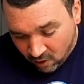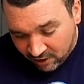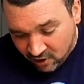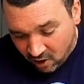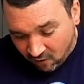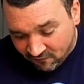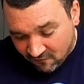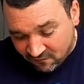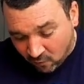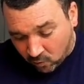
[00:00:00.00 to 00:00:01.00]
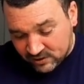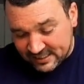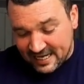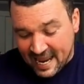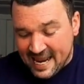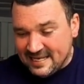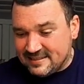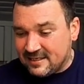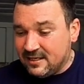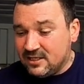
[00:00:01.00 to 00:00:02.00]
1 of
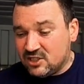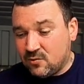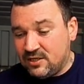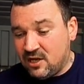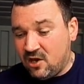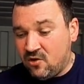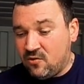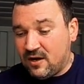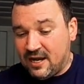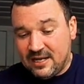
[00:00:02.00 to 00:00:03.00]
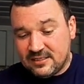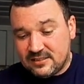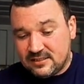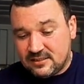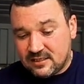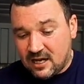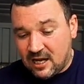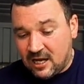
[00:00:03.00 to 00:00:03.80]
48. So we know it's